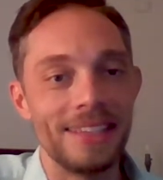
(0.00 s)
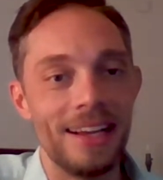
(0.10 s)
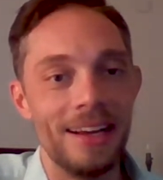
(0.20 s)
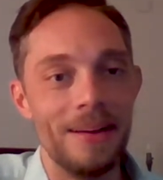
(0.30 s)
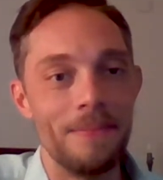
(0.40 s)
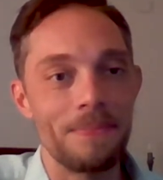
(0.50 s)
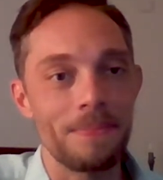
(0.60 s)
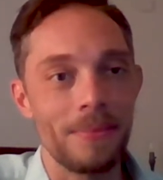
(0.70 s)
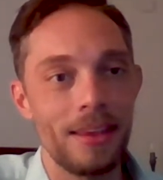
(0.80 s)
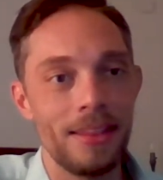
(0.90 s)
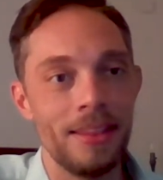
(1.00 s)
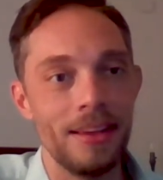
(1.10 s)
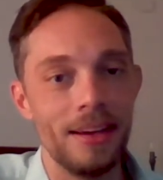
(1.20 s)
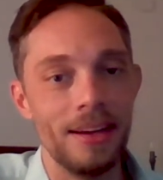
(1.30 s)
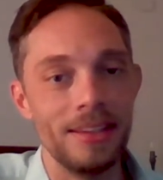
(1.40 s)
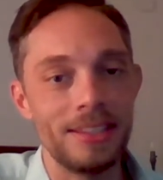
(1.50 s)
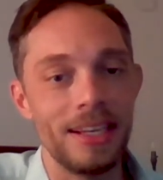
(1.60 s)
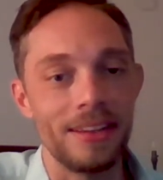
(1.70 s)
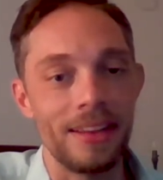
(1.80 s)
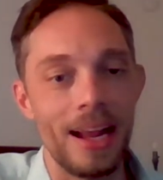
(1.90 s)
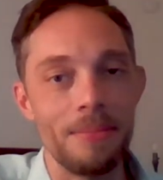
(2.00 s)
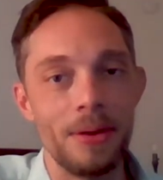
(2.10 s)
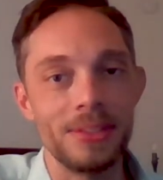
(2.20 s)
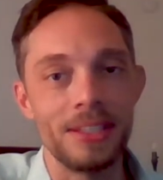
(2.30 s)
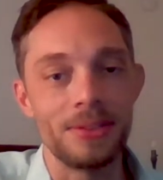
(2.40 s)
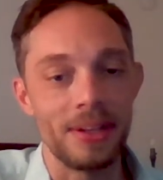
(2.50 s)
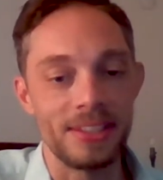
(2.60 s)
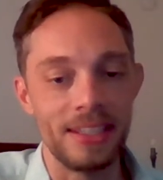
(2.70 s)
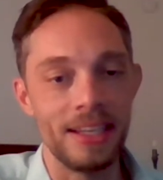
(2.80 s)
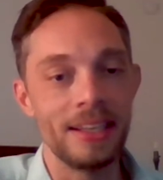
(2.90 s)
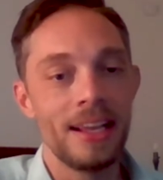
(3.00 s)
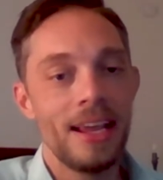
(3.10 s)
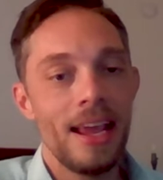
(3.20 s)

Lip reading: the channel that I'm most interested in.